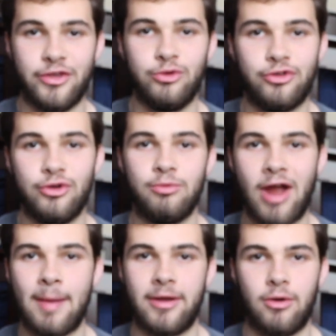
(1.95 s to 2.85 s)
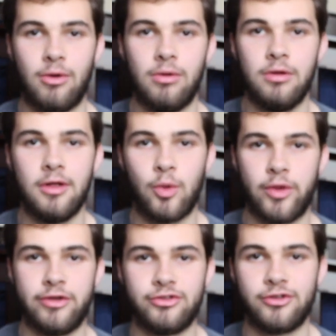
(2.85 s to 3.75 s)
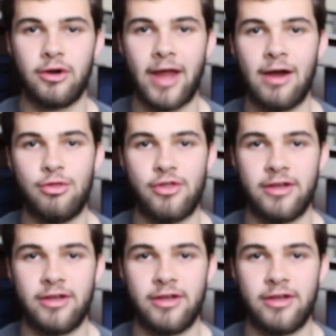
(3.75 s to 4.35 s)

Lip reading: YouTube rabbit hole, where you start out